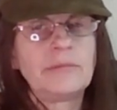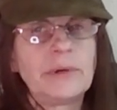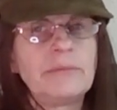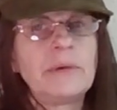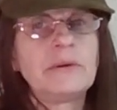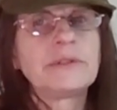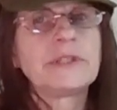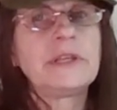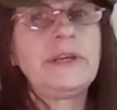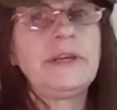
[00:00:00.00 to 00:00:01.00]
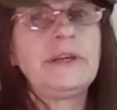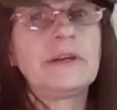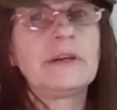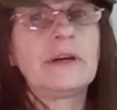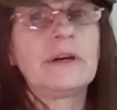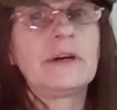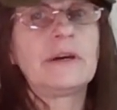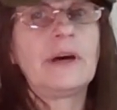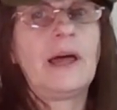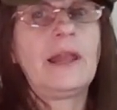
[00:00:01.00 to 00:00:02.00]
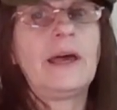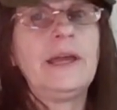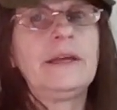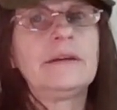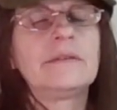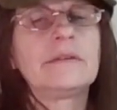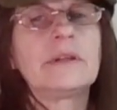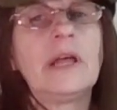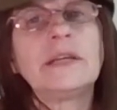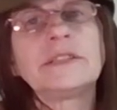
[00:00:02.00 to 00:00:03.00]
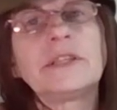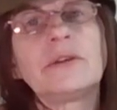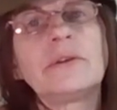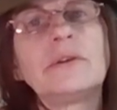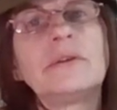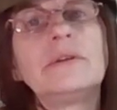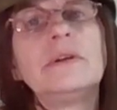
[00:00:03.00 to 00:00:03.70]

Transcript: But mostly, uh, I like classical